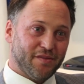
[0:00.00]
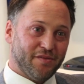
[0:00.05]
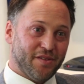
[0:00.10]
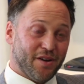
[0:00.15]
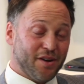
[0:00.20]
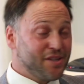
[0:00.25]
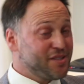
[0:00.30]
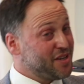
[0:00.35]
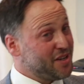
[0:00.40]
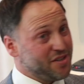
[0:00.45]

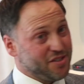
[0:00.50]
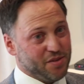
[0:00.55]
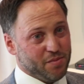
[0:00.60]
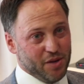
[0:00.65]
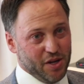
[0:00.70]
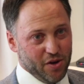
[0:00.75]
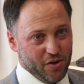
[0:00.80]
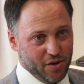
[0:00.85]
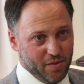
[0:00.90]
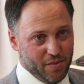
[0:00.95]
very excited to
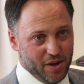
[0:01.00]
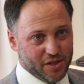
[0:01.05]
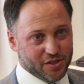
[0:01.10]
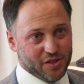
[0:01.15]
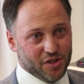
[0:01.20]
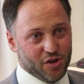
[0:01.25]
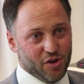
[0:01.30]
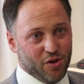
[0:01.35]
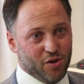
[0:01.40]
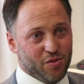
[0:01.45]
be here in
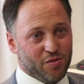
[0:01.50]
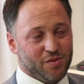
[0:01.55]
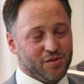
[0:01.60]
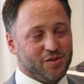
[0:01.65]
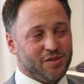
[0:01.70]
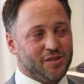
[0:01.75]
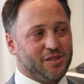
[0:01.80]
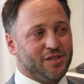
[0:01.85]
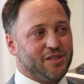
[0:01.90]
Mexico.